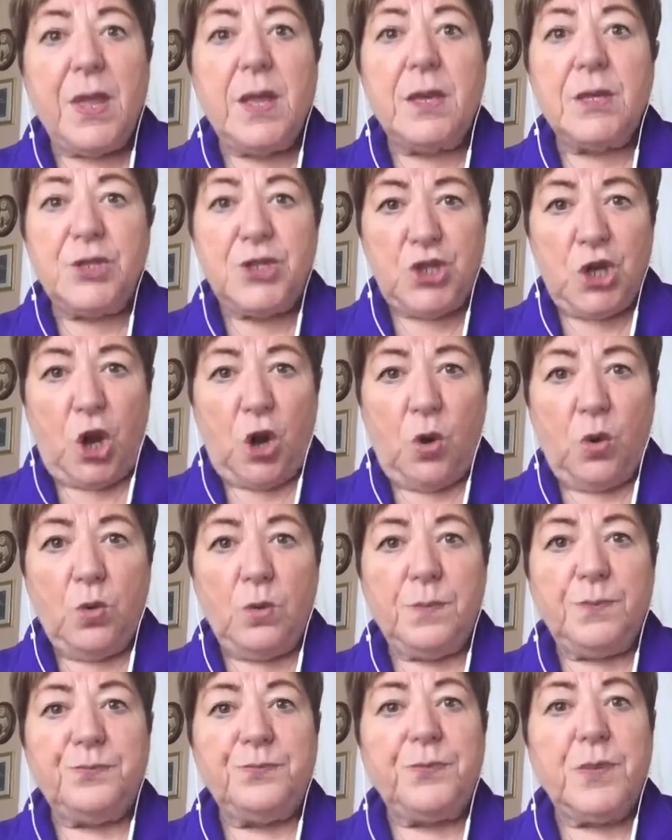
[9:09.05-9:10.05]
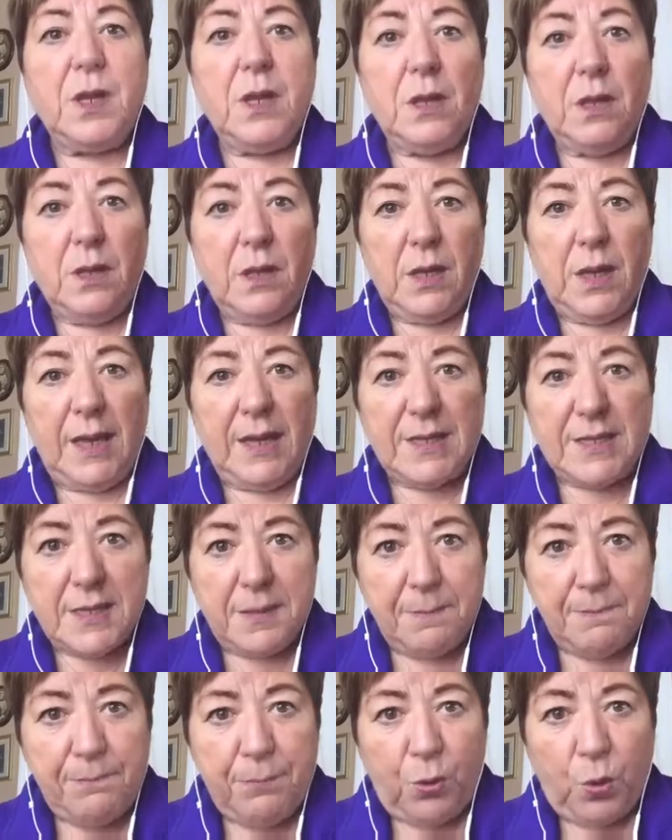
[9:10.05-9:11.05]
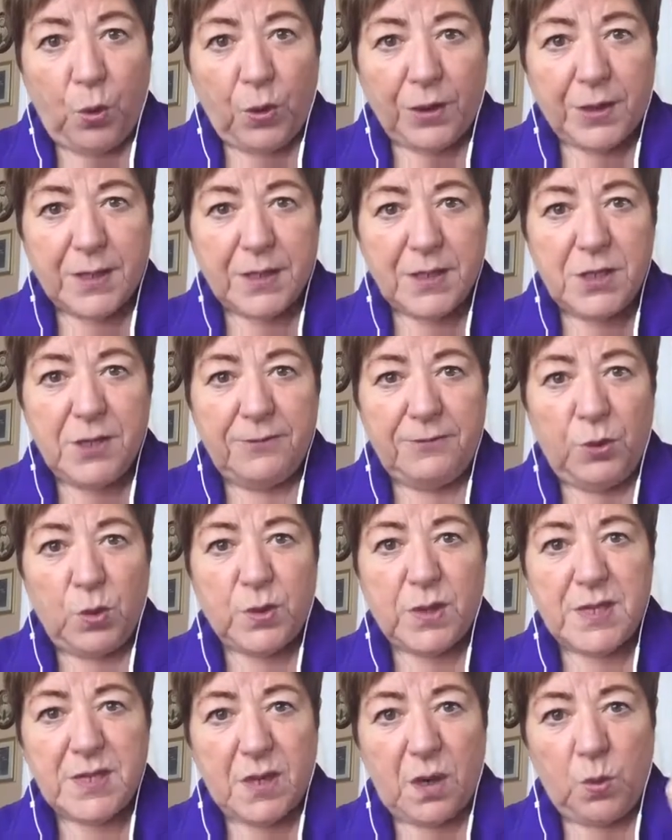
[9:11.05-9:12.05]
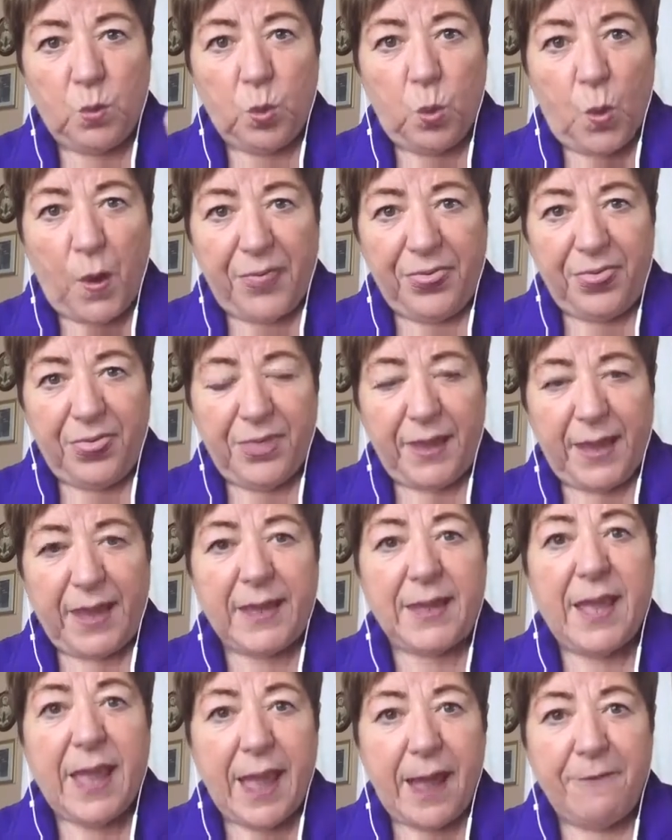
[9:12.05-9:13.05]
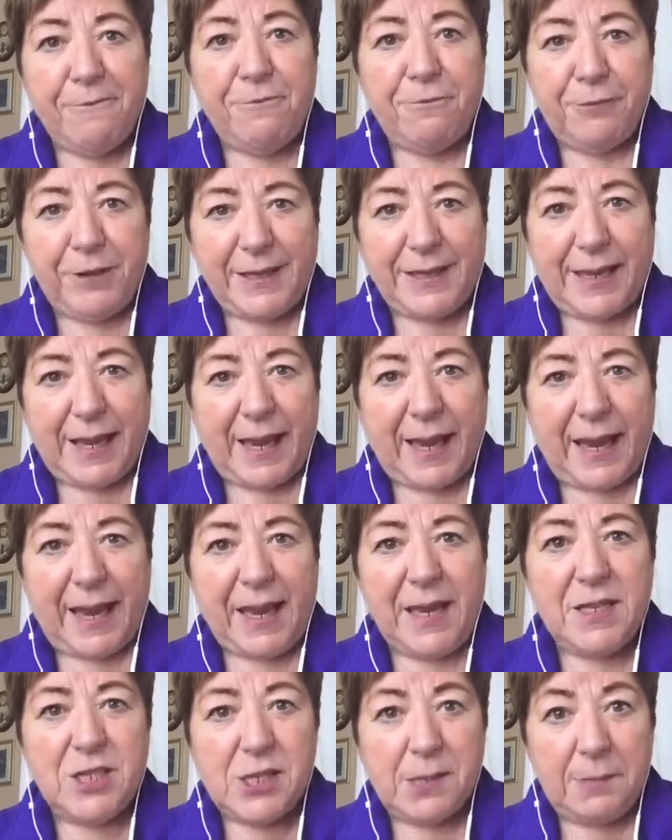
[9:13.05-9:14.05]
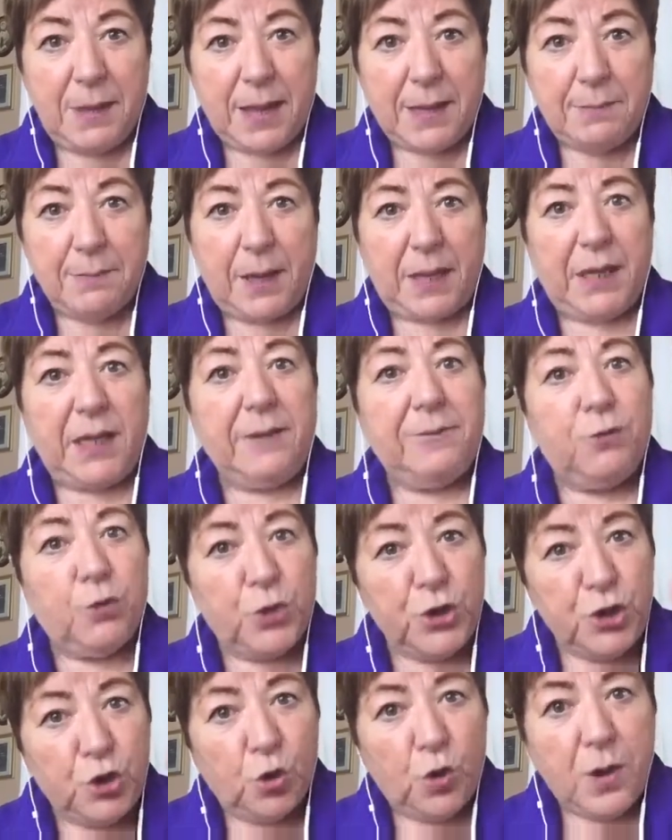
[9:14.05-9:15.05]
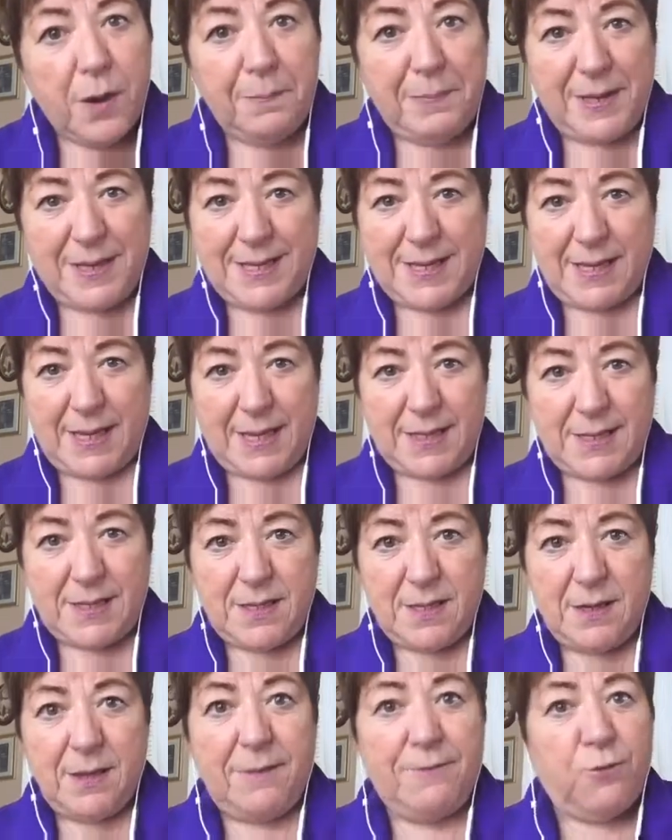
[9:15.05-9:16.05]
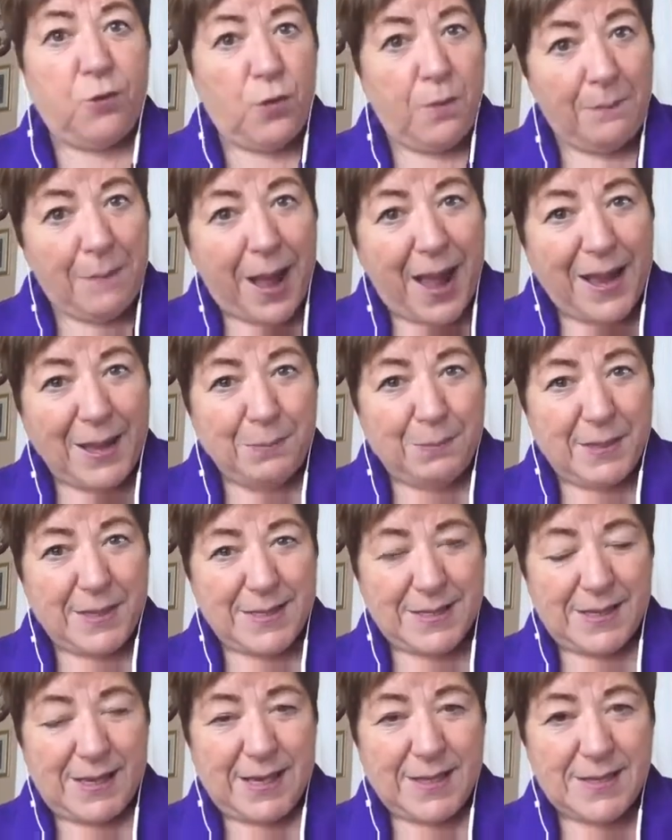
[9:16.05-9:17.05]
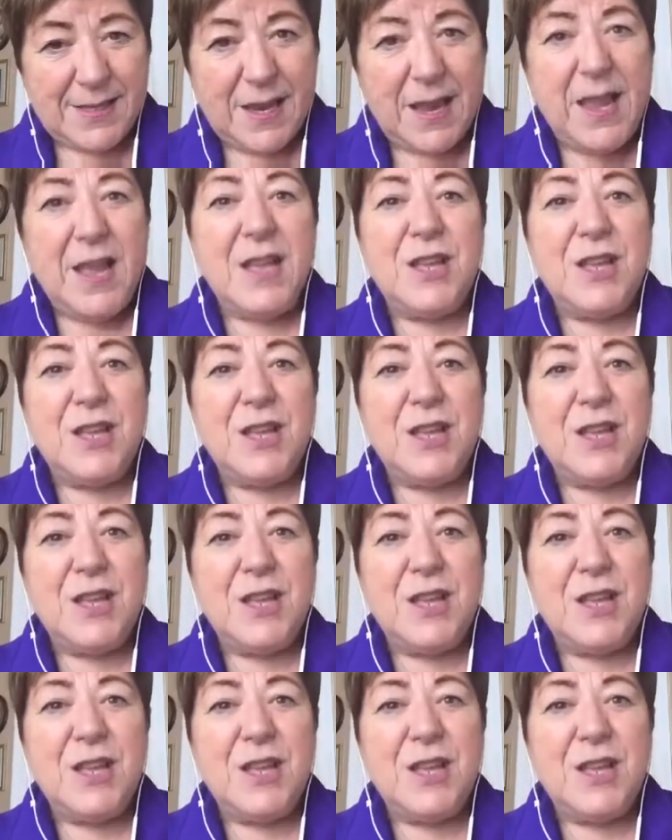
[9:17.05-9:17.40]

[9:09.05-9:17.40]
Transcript: So it's important to focus on one thing every day to make money for your business, for my business.